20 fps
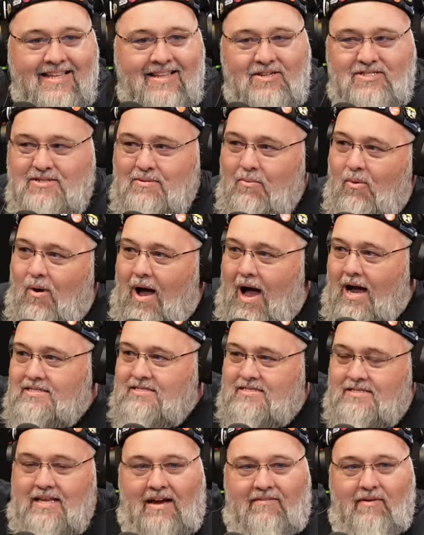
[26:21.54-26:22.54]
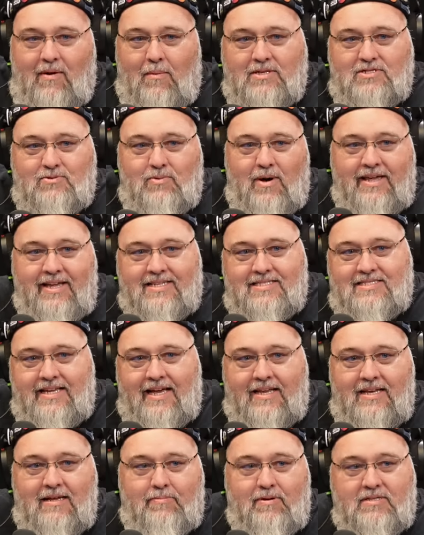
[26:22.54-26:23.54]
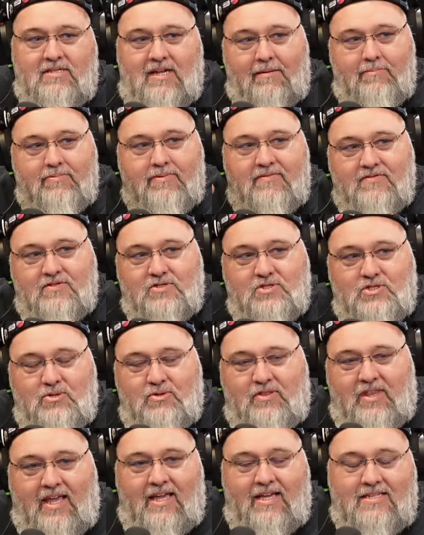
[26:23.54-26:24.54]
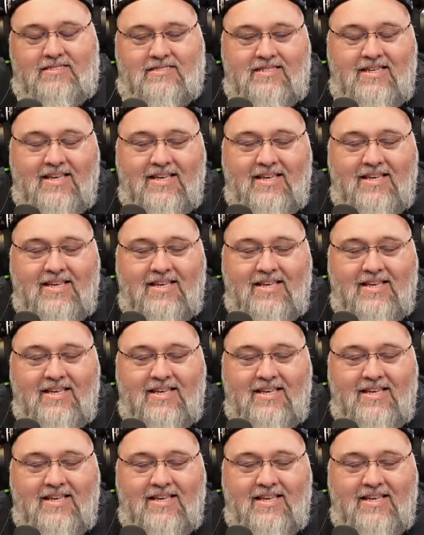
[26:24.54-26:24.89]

There's some rocks. Every once in a while, you can stand up on top of and shoot yeah, things.